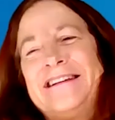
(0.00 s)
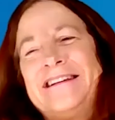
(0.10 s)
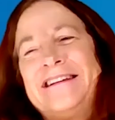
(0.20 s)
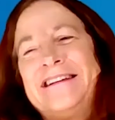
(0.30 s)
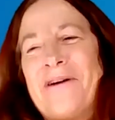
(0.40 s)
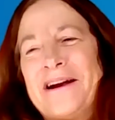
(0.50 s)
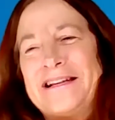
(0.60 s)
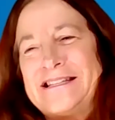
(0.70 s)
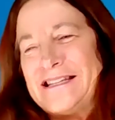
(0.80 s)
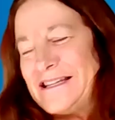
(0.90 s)
I, not
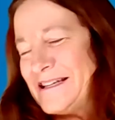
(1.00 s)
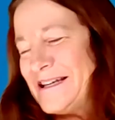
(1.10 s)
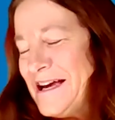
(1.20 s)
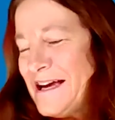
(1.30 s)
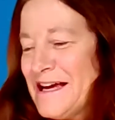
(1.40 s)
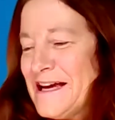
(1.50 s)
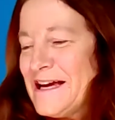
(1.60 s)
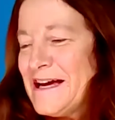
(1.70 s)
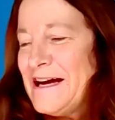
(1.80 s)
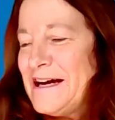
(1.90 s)
wanting to
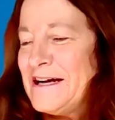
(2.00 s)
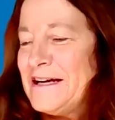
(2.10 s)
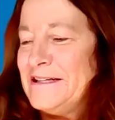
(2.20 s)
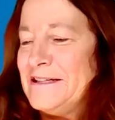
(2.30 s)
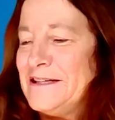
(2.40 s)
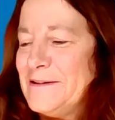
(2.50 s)
uh,